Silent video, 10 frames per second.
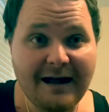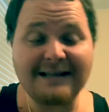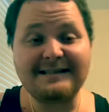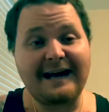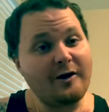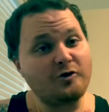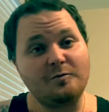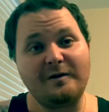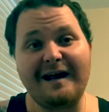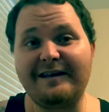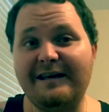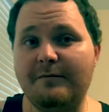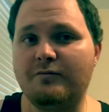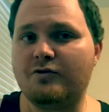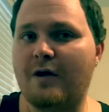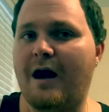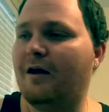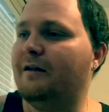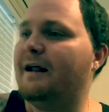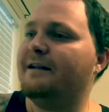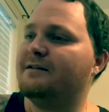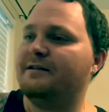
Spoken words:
I said, I know someone that'll get them. So I hollered at this.